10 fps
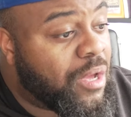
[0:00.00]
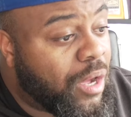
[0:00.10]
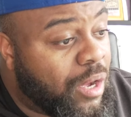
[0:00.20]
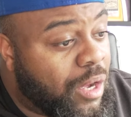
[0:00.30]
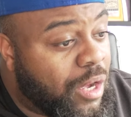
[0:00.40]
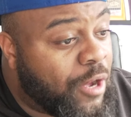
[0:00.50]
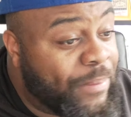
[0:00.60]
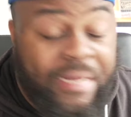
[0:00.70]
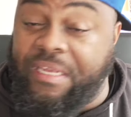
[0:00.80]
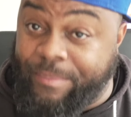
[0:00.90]
Uh, but
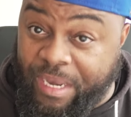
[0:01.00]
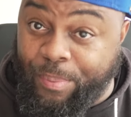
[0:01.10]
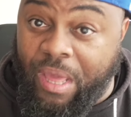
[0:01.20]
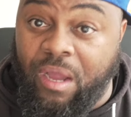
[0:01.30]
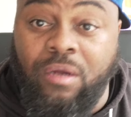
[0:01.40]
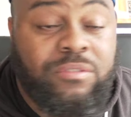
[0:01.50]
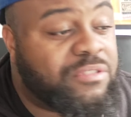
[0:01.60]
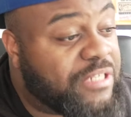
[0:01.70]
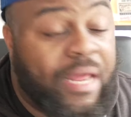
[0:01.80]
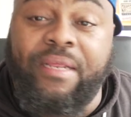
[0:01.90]
they did make the playoffs.
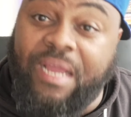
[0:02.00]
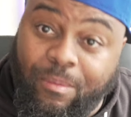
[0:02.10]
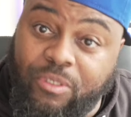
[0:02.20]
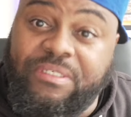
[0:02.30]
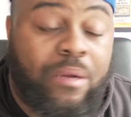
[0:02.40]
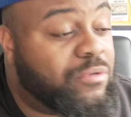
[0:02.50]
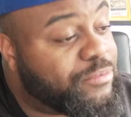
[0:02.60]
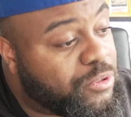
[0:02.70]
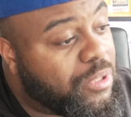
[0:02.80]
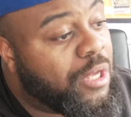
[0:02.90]
Giant Cowboys got whooped too.